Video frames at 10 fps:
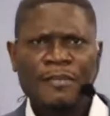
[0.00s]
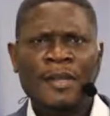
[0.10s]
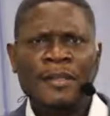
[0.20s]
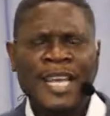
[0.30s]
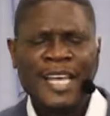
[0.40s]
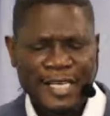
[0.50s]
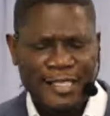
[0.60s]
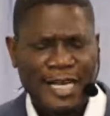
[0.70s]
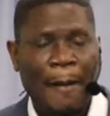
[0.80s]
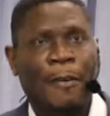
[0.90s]
things
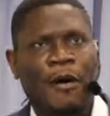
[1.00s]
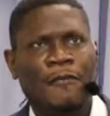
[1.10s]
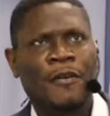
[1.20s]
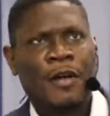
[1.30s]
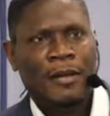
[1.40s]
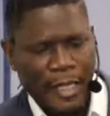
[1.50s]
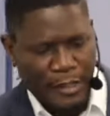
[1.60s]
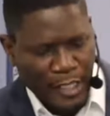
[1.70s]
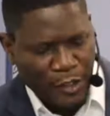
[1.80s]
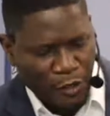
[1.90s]
above the
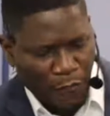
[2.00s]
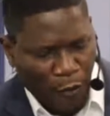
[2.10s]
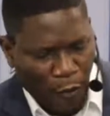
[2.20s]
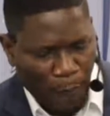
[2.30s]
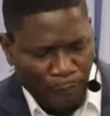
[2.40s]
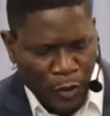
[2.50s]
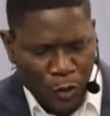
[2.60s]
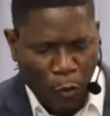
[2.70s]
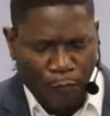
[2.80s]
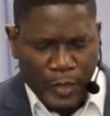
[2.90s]
things of God.
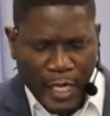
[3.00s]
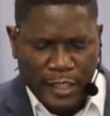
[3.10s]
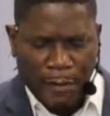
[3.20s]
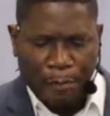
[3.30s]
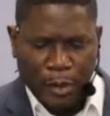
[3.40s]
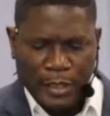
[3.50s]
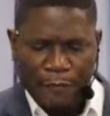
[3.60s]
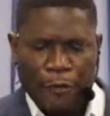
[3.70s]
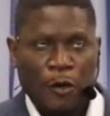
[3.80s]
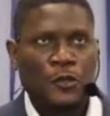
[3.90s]
So it's important
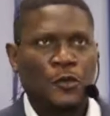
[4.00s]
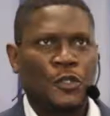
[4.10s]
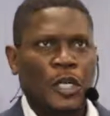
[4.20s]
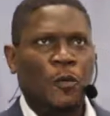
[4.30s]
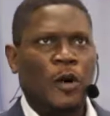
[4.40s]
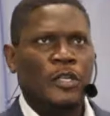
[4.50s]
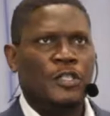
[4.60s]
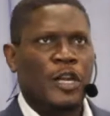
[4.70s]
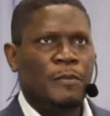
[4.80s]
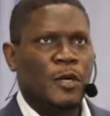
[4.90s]
for us to see what the
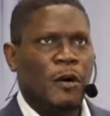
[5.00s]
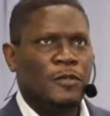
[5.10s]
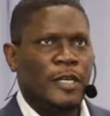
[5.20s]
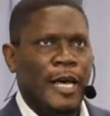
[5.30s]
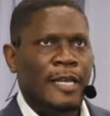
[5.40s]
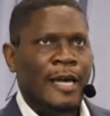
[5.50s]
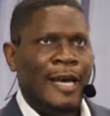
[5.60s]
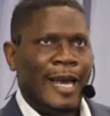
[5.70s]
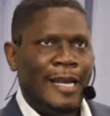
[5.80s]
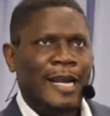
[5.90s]
scripture is saying.
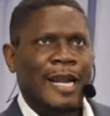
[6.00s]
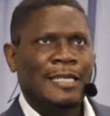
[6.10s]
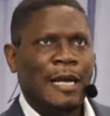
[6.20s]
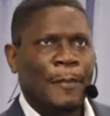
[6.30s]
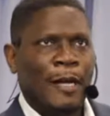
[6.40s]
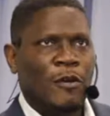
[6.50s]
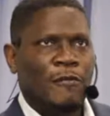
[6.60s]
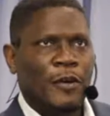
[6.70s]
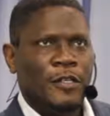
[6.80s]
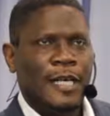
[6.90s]
In the latter part of
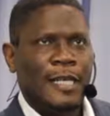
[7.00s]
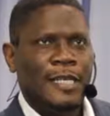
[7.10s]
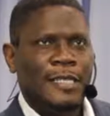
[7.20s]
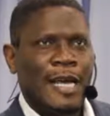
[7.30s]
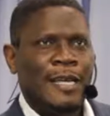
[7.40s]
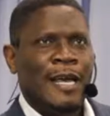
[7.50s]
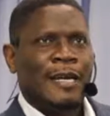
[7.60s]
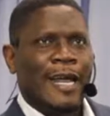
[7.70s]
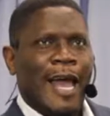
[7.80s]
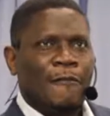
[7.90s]
verse 18 said,
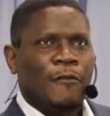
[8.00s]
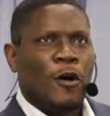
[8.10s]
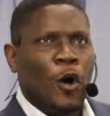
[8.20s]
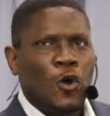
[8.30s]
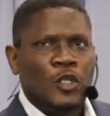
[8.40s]
they have closed